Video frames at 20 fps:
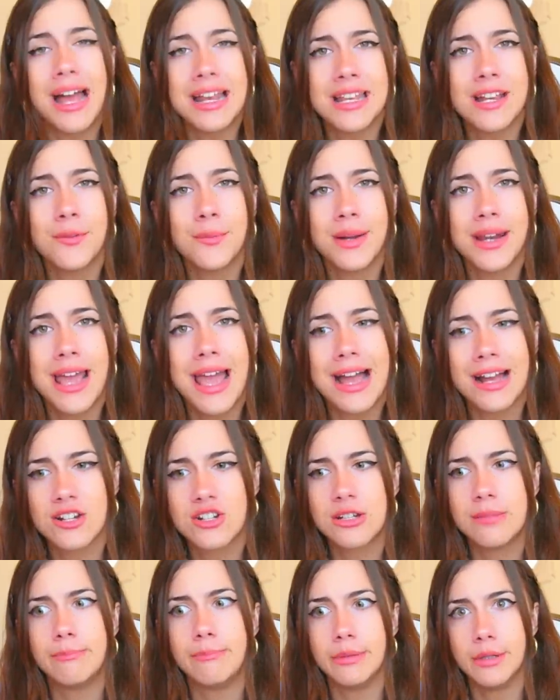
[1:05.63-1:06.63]
I didn't want to
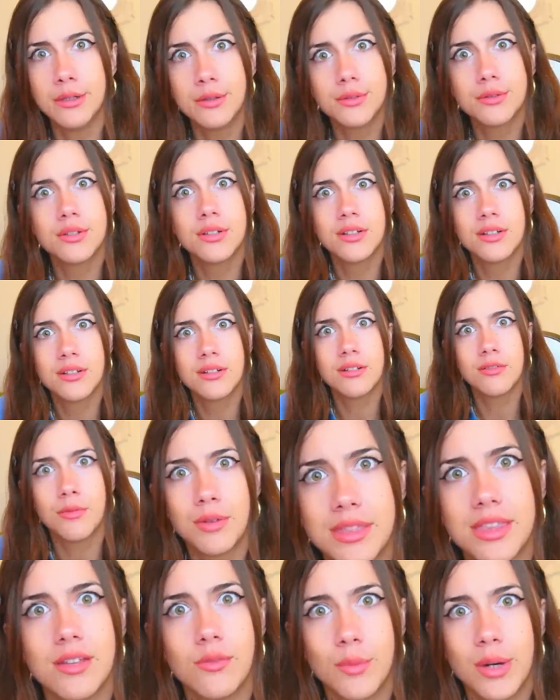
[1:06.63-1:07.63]
actually build
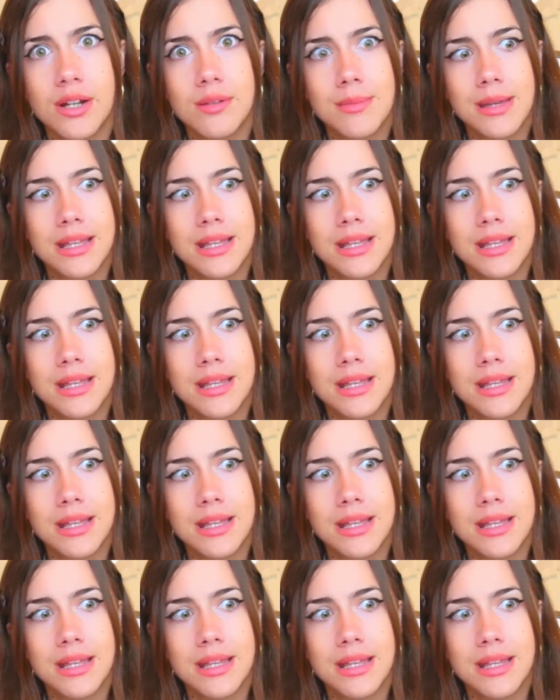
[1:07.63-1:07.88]
within one